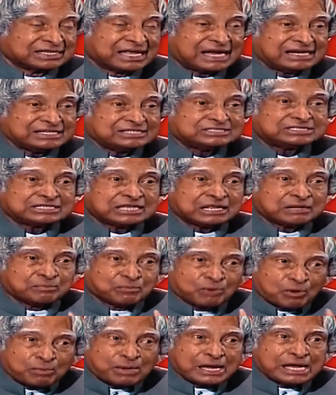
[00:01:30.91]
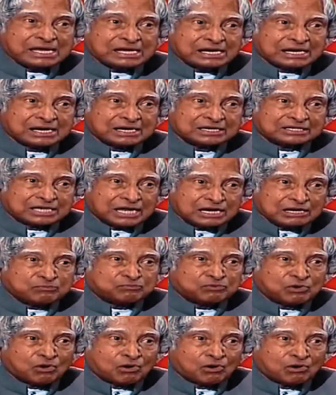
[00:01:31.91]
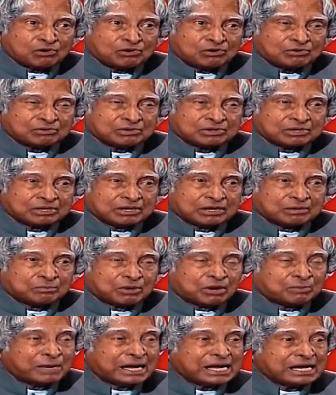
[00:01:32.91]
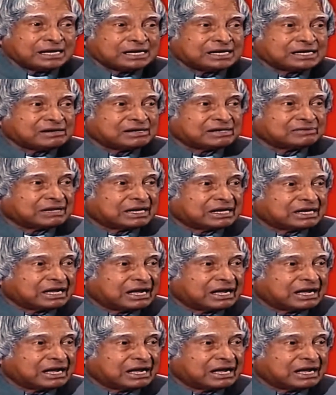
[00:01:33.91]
That is, the mobile telephone, mobile